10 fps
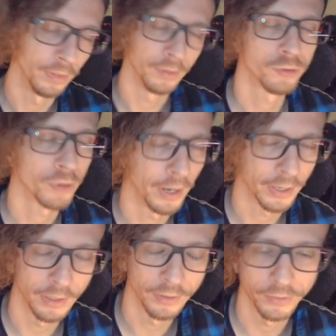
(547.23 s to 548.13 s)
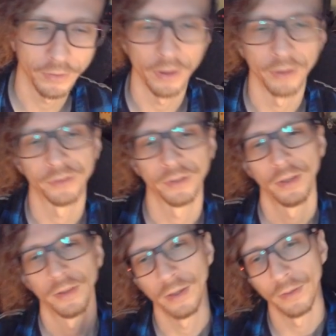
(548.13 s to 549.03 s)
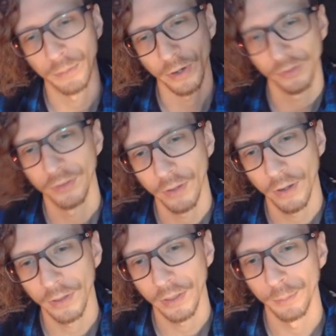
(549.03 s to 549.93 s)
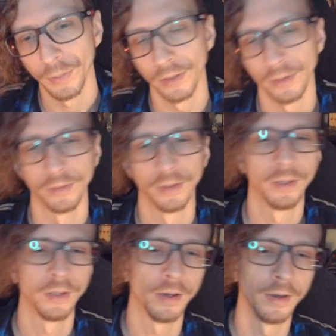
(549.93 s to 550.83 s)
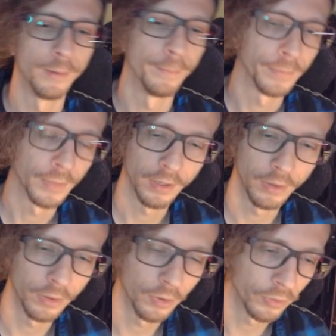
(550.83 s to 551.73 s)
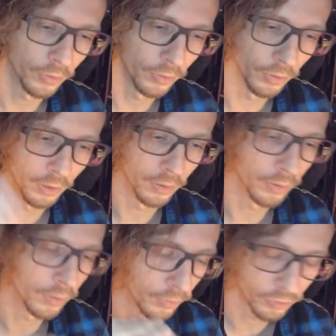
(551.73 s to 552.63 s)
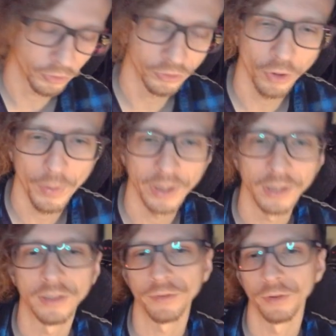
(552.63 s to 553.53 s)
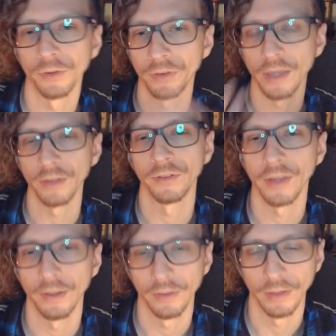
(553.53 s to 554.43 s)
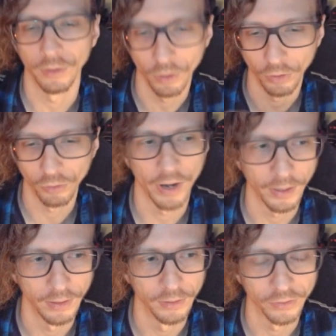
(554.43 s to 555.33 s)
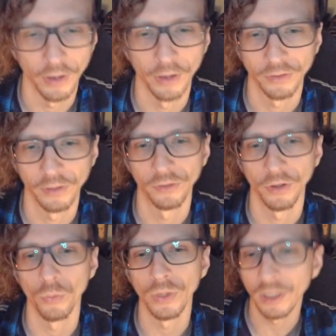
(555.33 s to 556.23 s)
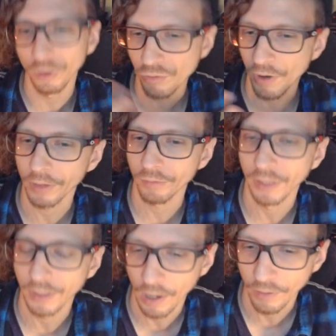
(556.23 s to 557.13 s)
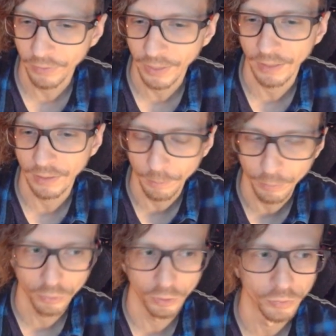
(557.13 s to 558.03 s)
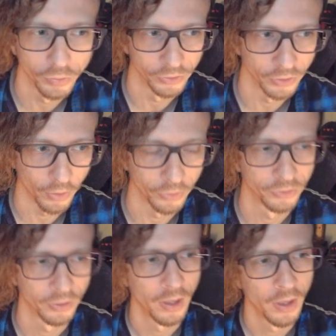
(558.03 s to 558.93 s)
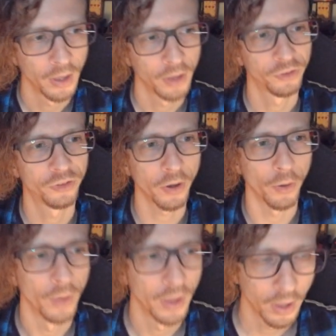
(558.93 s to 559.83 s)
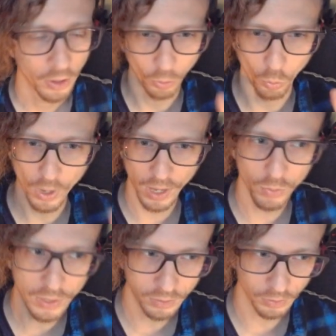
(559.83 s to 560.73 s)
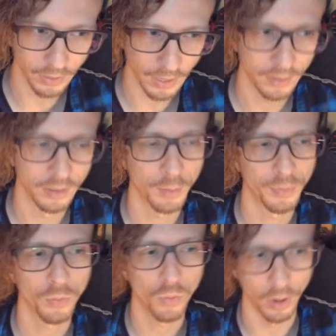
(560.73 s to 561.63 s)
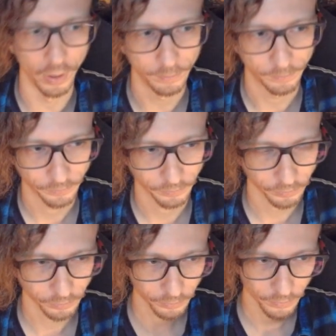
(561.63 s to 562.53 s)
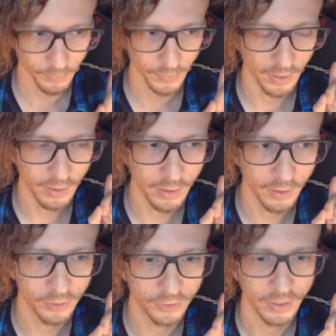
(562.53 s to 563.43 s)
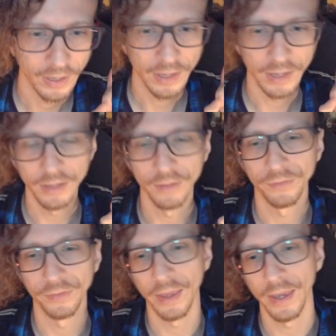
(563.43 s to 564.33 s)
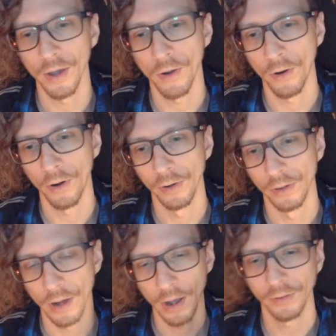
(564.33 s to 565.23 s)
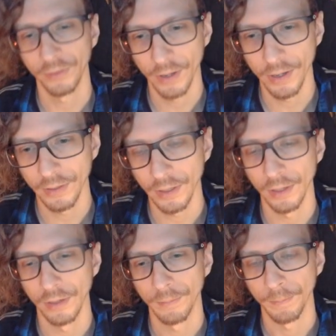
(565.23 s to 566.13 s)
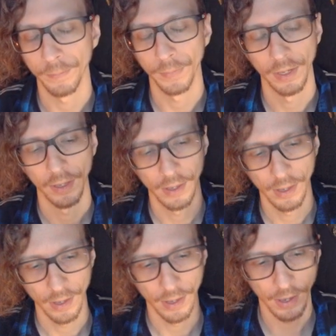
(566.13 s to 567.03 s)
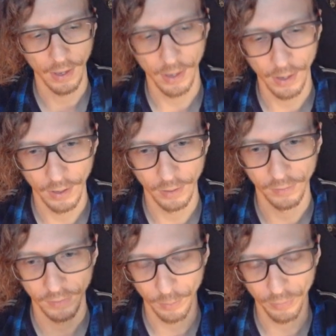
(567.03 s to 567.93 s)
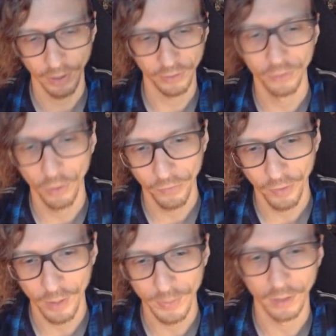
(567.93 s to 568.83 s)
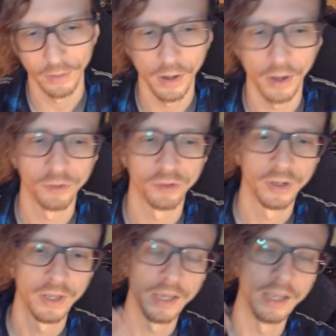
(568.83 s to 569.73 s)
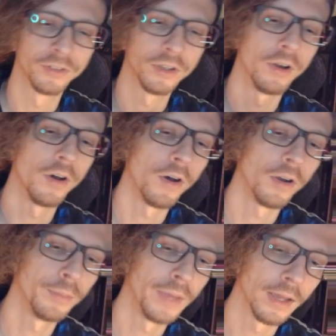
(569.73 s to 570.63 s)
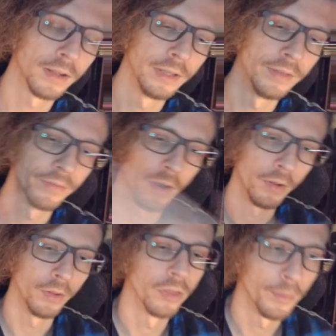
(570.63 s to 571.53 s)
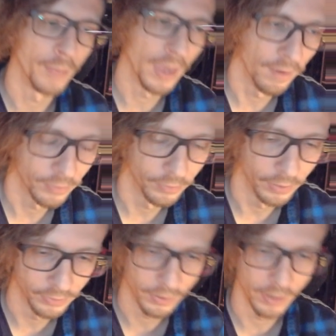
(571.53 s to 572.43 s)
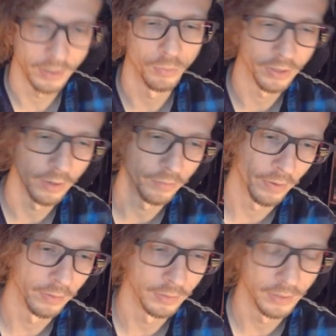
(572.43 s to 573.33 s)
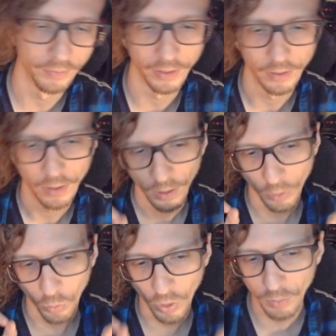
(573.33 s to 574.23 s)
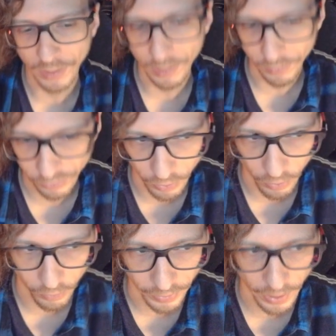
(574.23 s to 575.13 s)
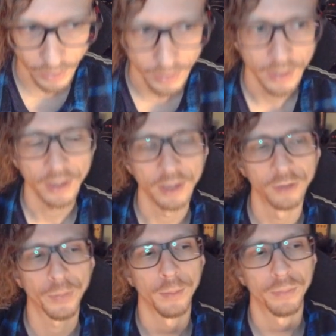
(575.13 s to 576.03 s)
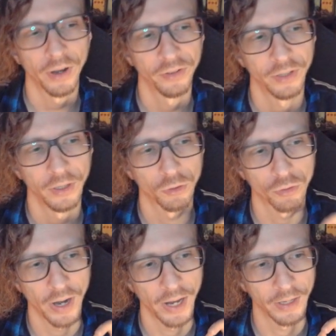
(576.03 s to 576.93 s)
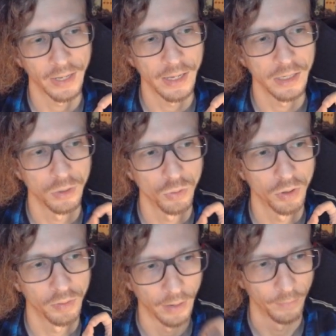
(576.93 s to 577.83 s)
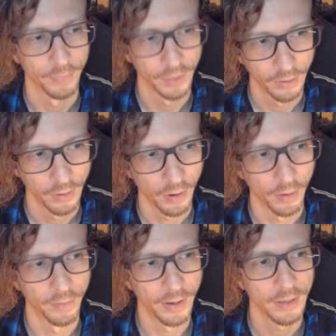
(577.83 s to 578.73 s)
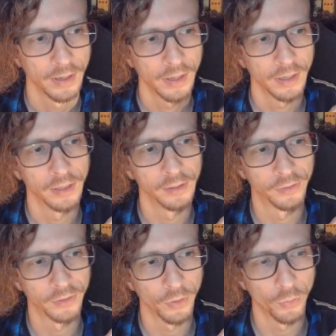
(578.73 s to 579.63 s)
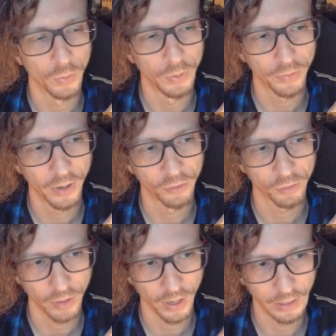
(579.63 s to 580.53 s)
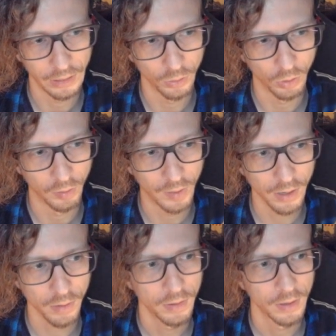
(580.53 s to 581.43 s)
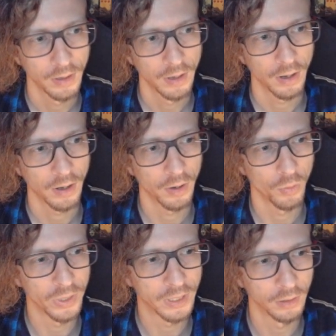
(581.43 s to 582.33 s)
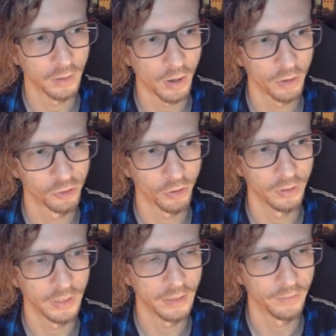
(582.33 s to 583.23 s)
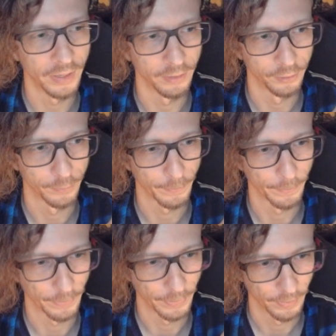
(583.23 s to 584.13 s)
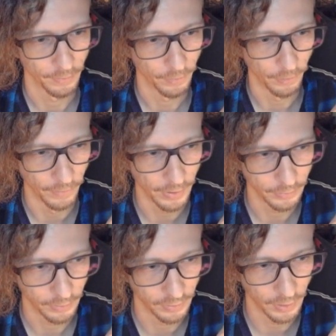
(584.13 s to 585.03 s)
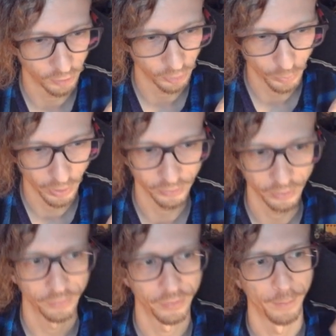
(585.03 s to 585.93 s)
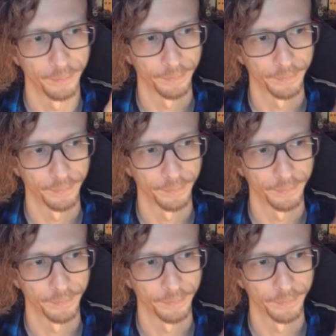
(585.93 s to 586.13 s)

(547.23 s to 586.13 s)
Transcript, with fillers: The tracking is lost. They press login button. Um, there, uh, there's just so many different things that the, the tracking is lost. And so we can try to recover that and improve results. So the way we do that, number one, is if they are not signed in and they press notify me on launch, it's going to automatically follow them after they sign in without firing a lead event. The way we can solve that is by pressing track a URL. All right. And so when we press track a URL, uh, we can launch a lead event. All right. And then just press confirm.